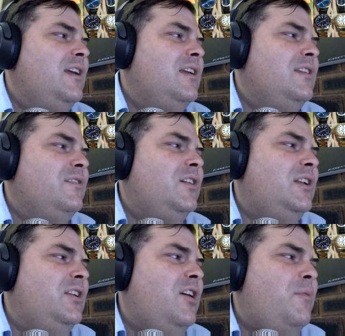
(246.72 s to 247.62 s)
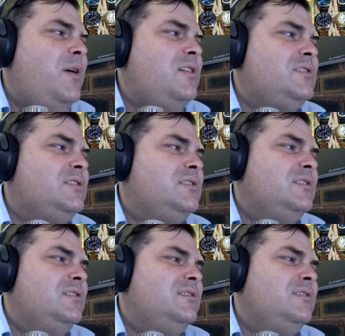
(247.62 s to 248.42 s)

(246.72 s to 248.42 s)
You've got a Nomos.